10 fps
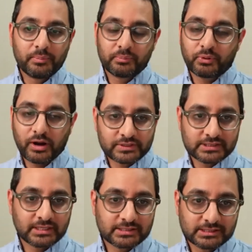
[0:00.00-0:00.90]
private
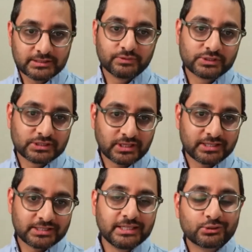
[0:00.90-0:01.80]
sector, civil
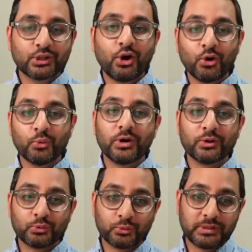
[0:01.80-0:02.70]
society, literally the whole world
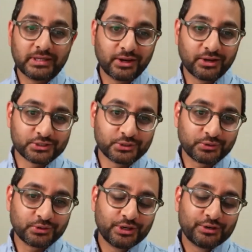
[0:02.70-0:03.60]
will be in Glasgow
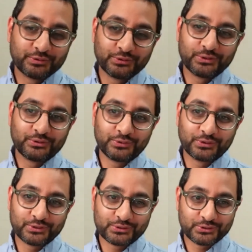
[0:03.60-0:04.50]
for
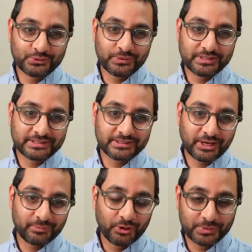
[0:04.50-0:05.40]
those 2 weeks. And
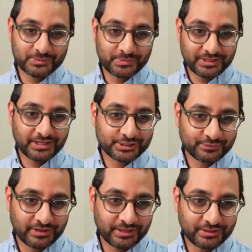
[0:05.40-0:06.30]
I'm hoping to be there,
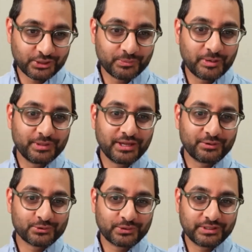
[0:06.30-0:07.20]
Shefali, I think you may be there
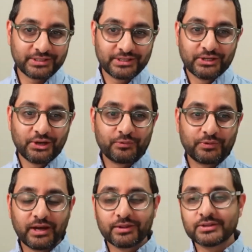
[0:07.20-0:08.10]
as well, and hopefully
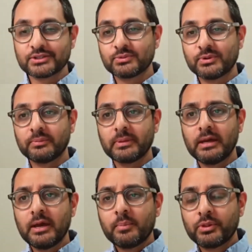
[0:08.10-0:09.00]
others as well.
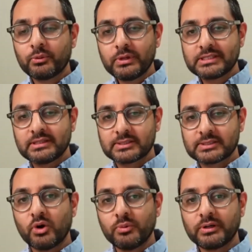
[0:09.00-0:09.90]
But the reason this
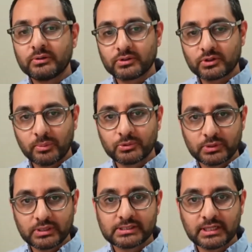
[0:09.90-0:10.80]
moment,
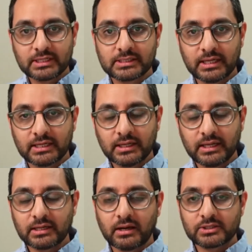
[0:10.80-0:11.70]
COP26
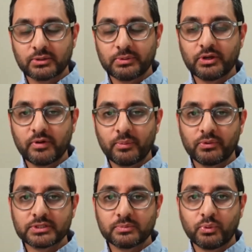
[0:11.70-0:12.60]
in Glasgow in November,
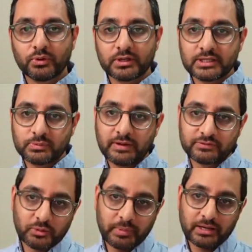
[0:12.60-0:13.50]
is important is we have to
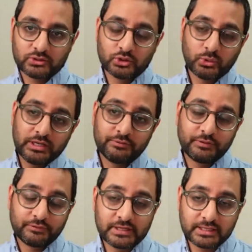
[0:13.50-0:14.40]
go back to
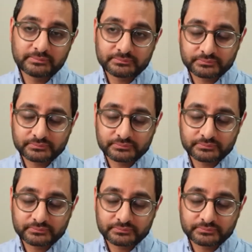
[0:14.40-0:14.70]
2015